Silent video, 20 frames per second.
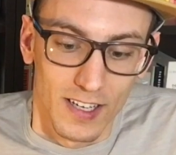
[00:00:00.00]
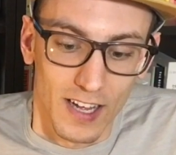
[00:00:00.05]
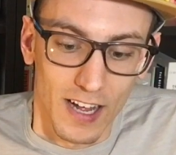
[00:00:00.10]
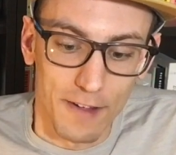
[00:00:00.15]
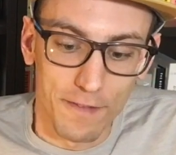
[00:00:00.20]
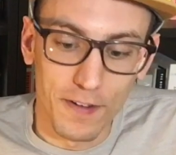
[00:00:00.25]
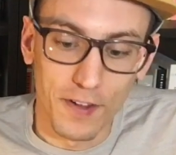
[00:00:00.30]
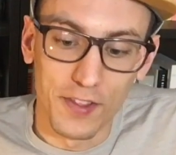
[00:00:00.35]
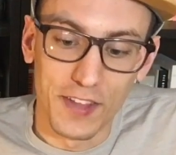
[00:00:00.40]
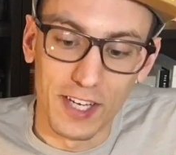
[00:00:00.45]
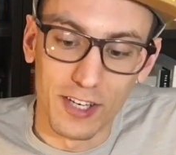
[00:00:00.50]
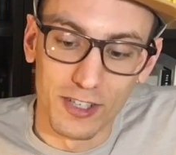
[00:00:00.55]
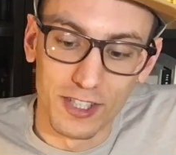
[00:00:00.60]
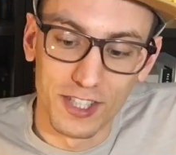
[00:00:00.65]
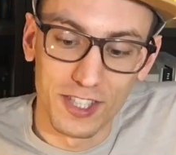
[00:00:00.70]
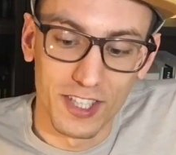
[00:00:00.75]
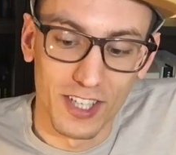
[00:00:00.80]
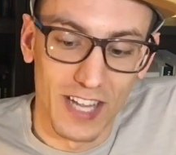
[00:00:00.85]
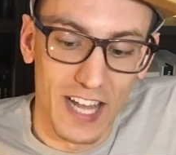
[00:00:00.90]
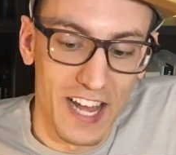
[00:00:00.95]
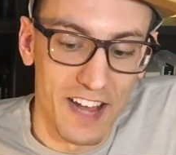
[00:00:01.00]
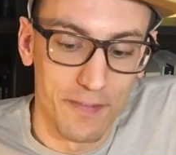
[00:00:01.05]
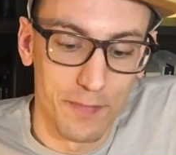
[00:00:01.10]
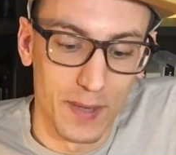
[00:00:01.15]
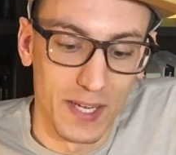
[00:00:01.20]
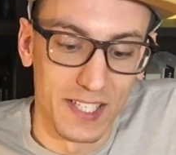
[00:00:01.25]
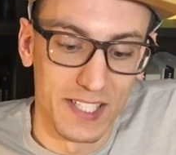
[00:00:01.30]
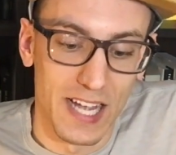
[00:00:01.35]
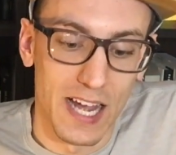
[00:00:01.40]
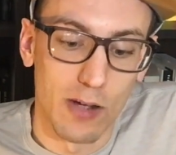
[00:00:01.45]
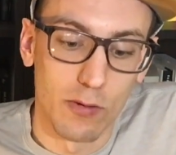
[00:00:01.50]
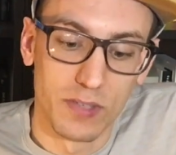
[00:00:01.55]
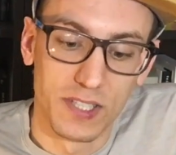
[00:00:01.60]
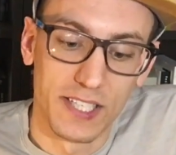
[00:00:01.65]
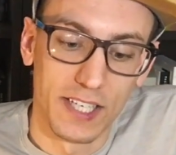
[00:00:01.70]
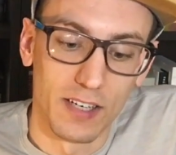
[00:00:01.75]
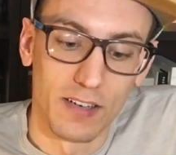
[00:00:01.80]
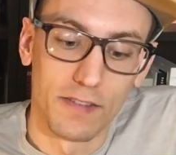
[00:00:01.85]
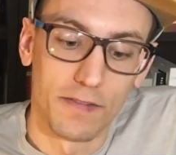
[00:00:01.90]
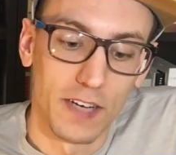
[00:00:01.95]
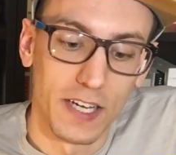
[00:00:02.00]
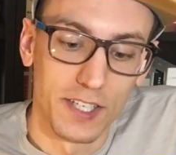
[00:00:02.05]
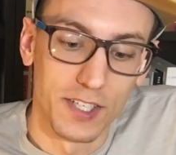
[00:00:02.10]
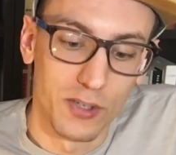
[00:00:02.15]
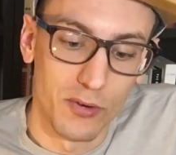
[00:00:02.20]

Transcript: I felt the urge to laugh because I was terrified